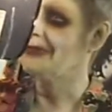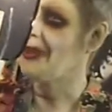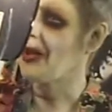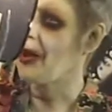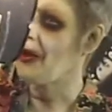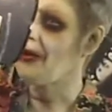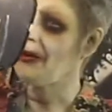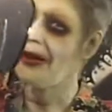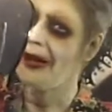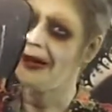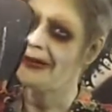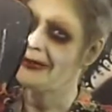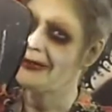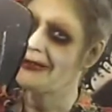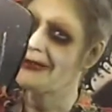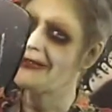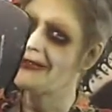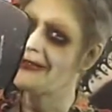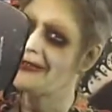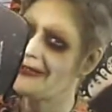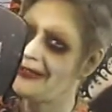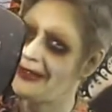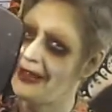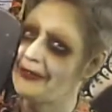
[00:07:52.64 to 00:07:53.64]
All right,
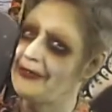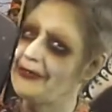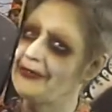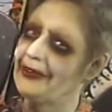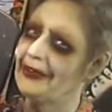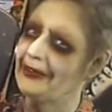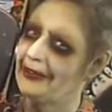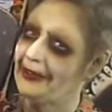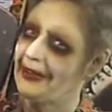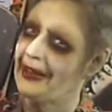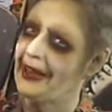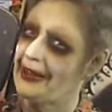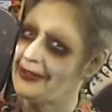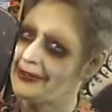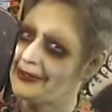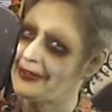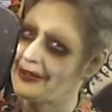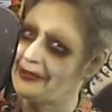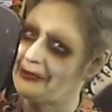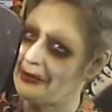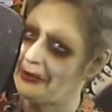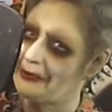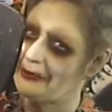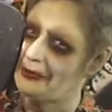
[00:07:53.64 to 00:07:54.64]
this is definitely the
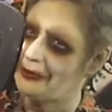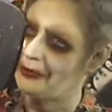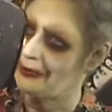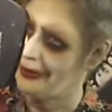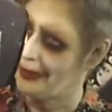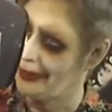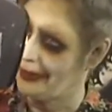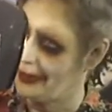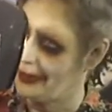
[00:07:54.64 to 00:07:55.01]
last time I'm doing